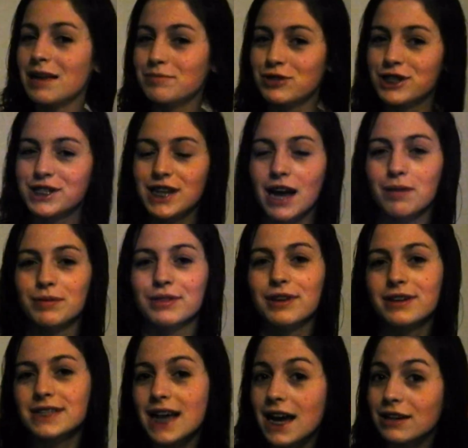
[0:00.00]
Brushed out with
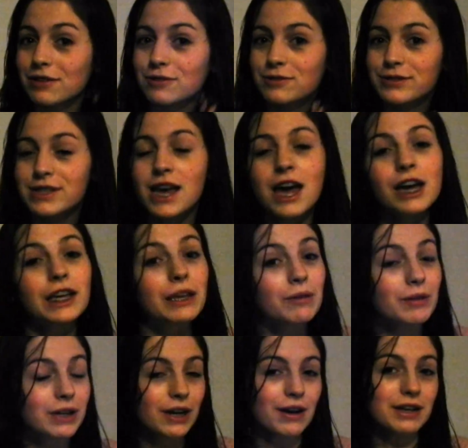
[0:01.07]
no tangles, you
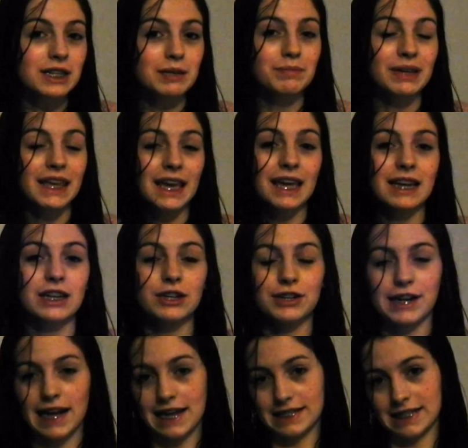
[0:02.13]
are going to begin
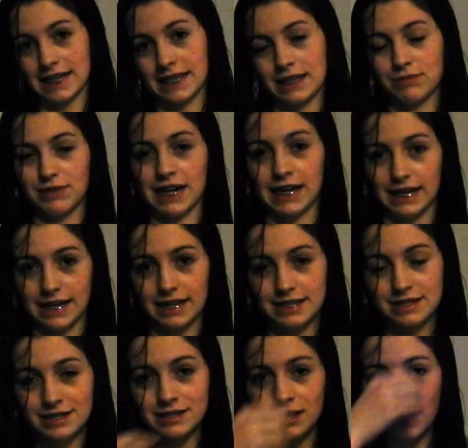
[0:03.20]
creating the
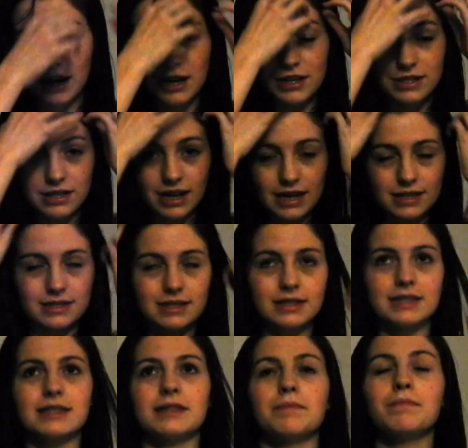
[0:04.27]
ringlets. So it's the
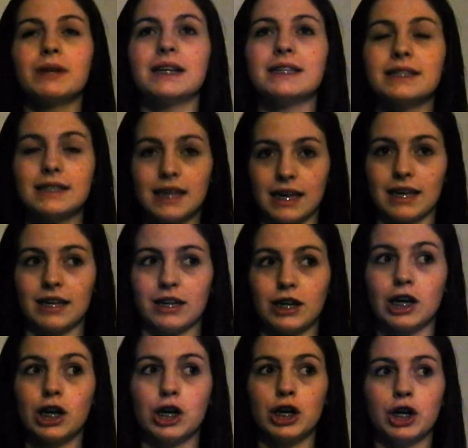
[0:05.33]
simplest thing
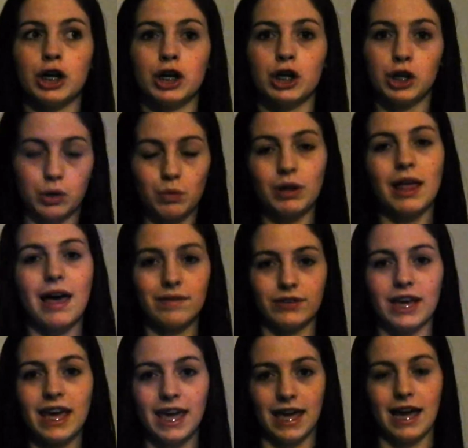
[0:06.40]
you will
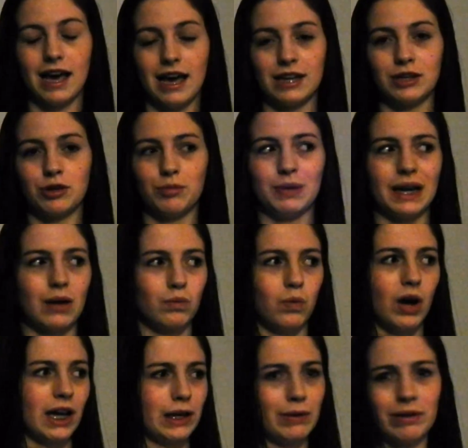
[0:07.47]
ever hear, and you'll be like,
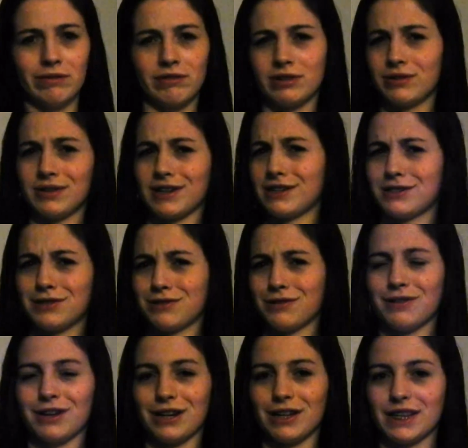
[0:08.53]
why are you even doing a
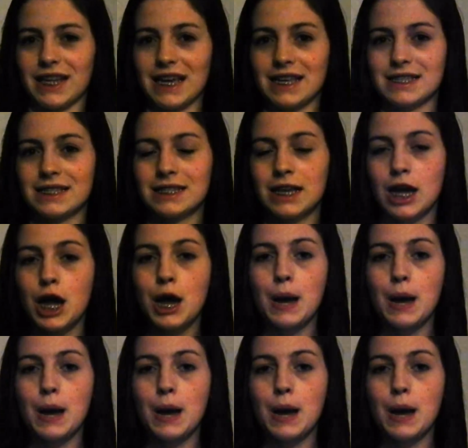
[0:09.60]
tutorial on this?